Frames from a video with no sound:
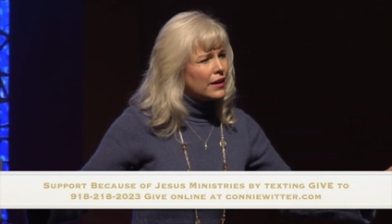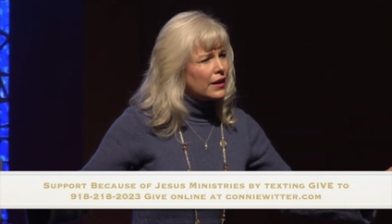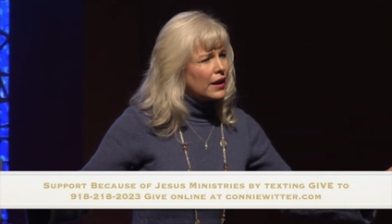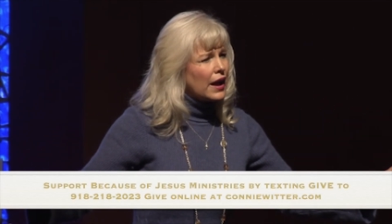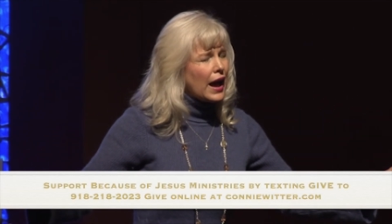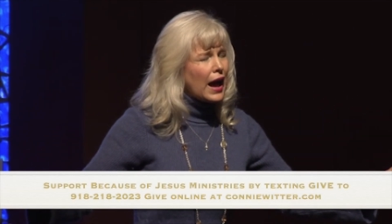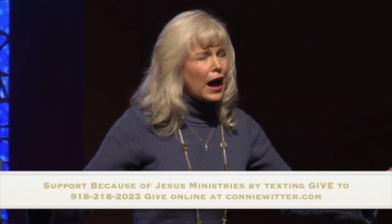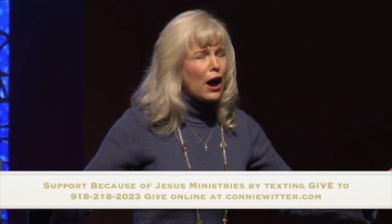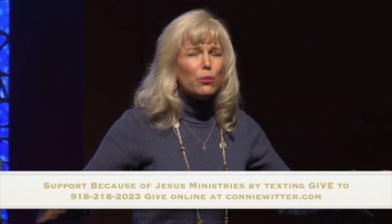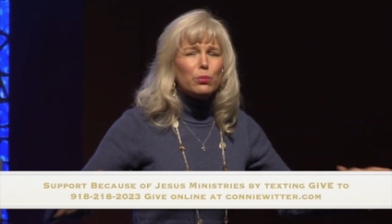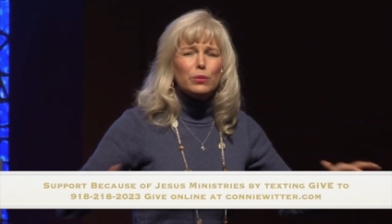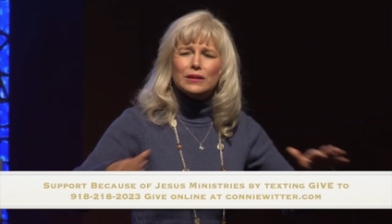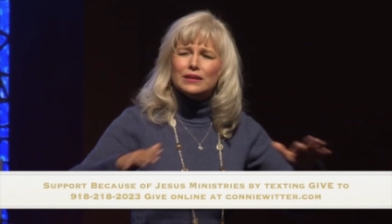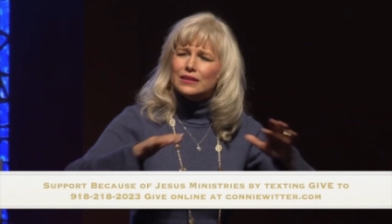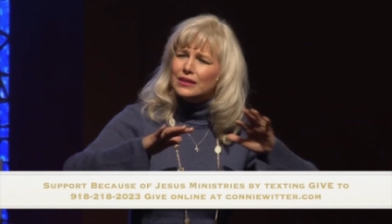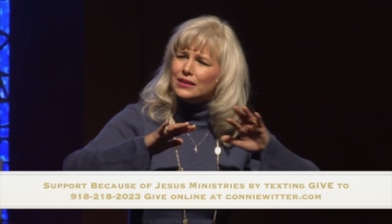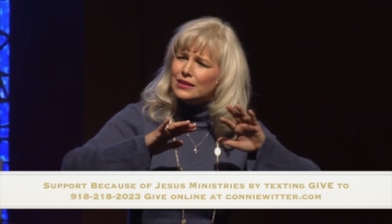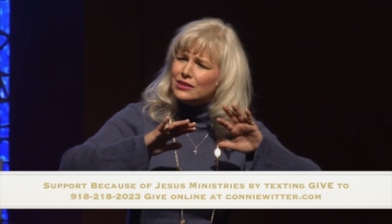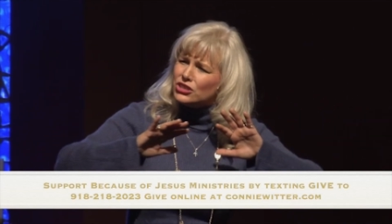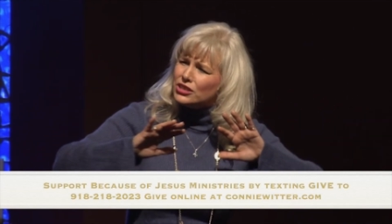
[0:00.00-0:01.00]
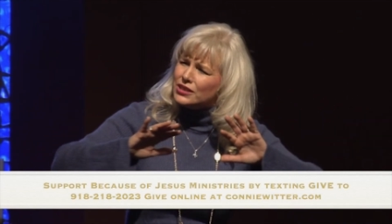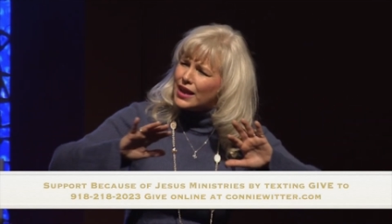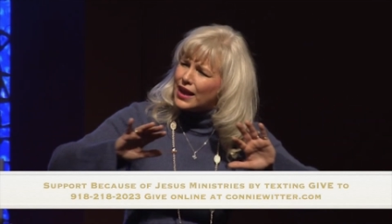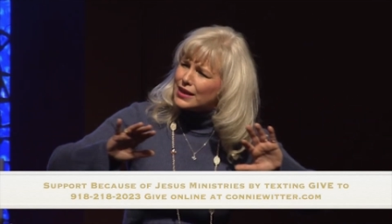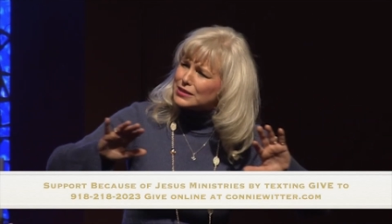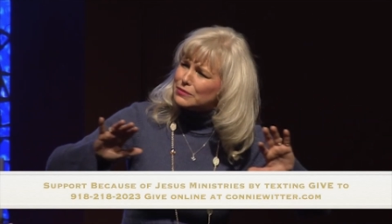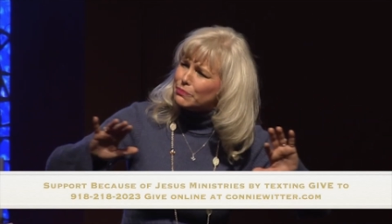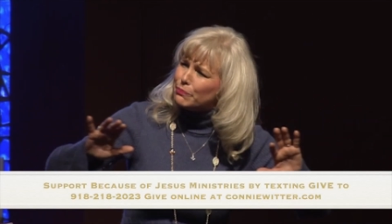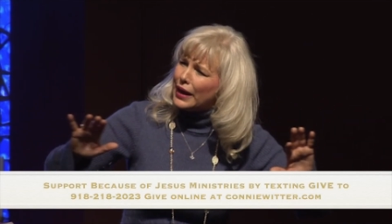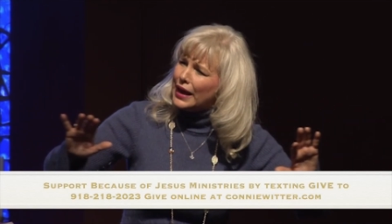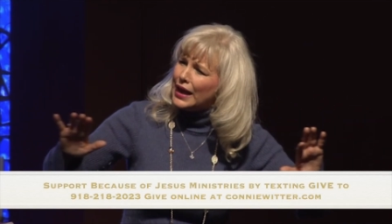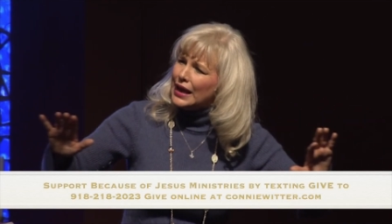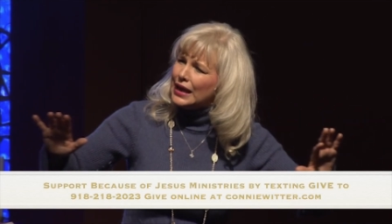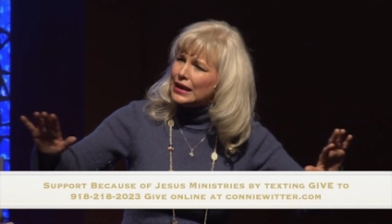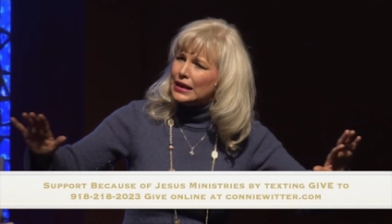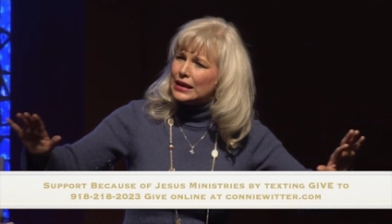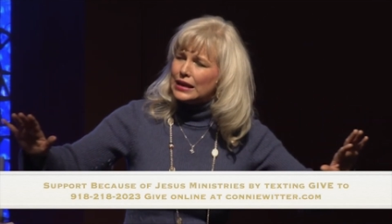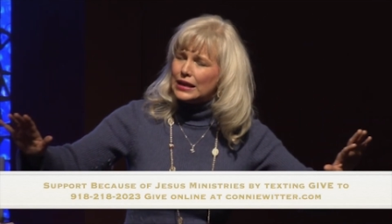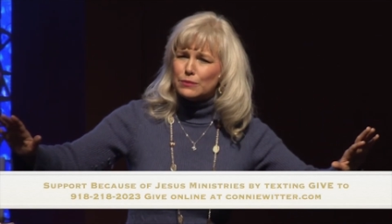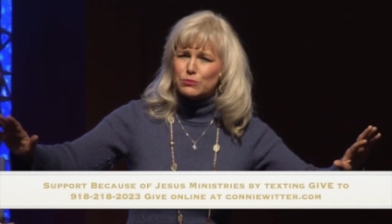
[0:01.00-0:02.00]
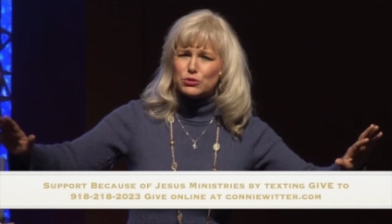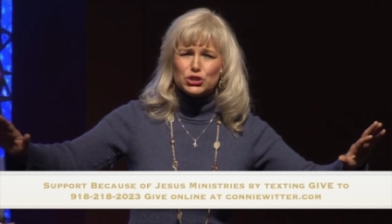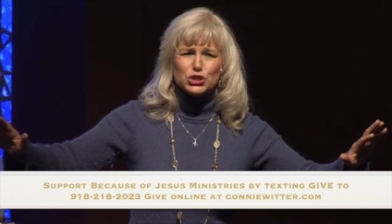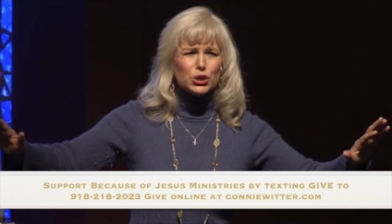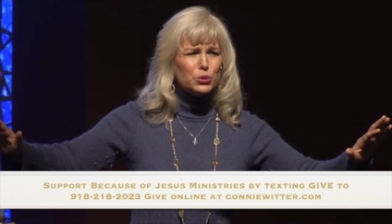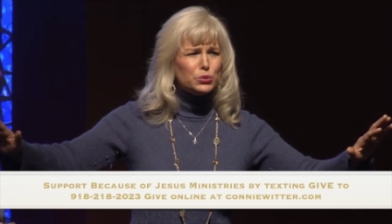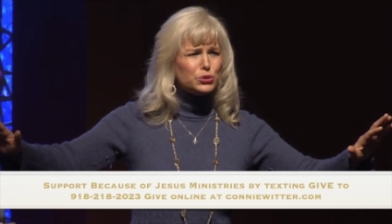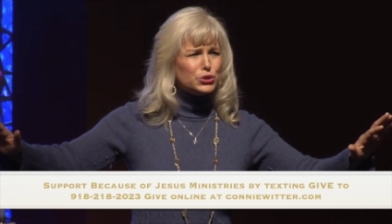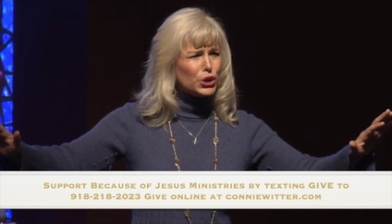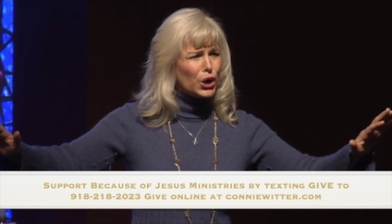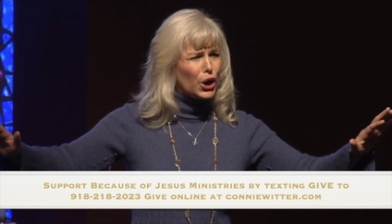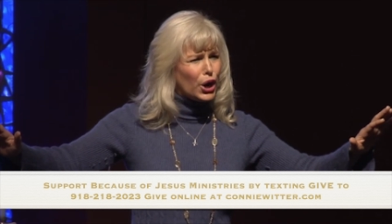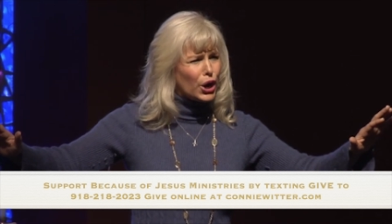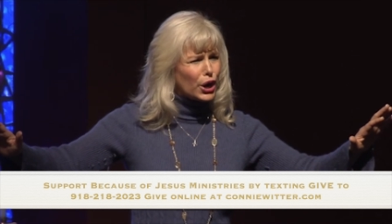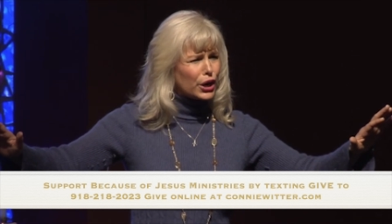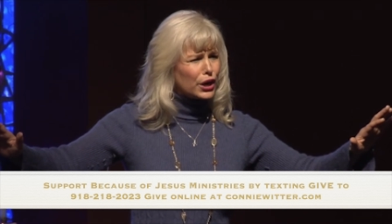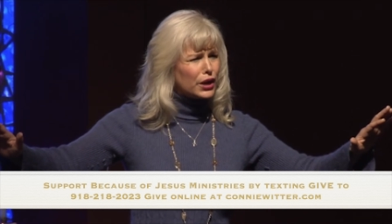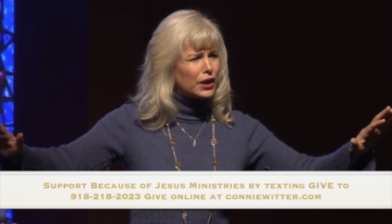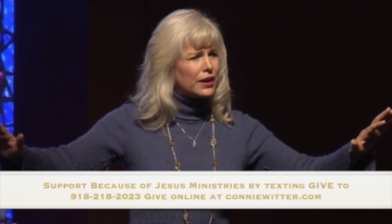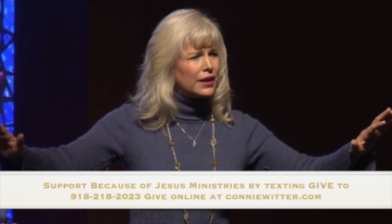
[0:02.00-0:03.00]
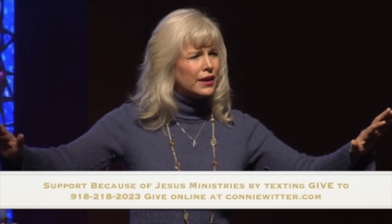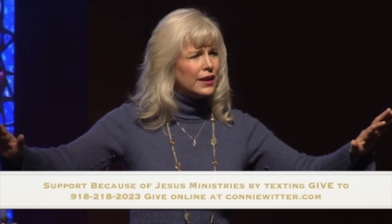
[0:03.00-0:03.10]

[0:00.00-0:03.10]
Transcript: How religion has painted him so dark,